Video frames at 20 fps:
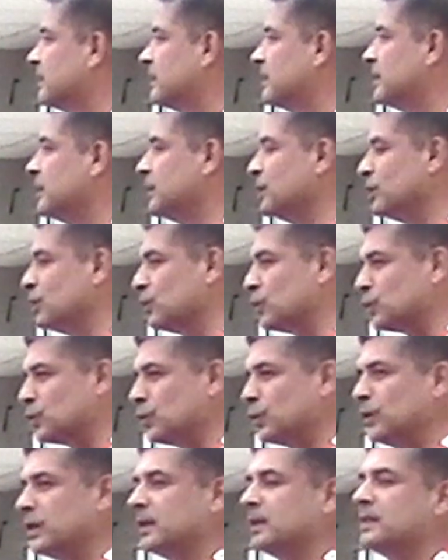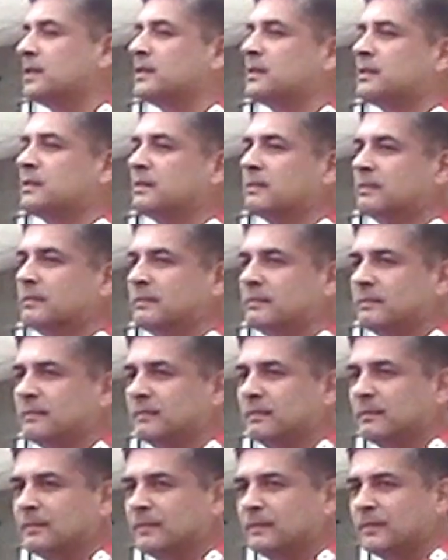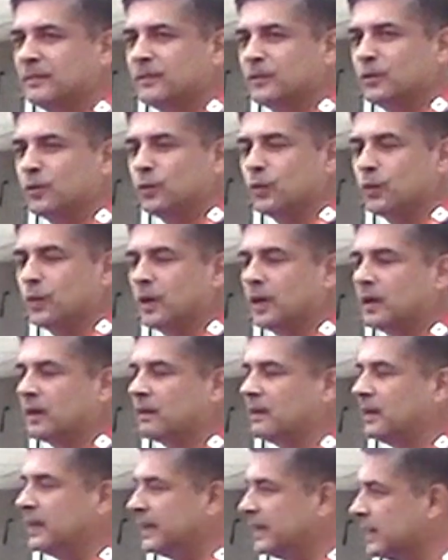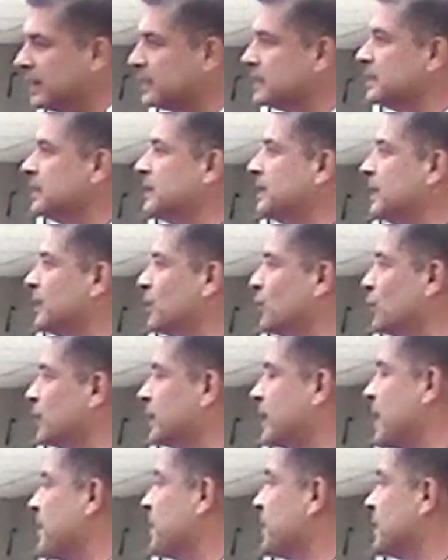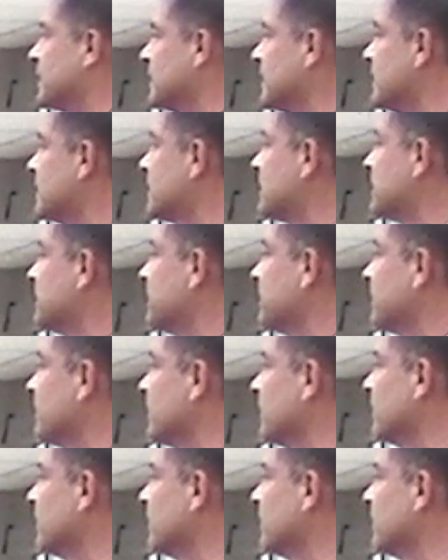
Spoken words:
Hindu students who are leaders in their own campuses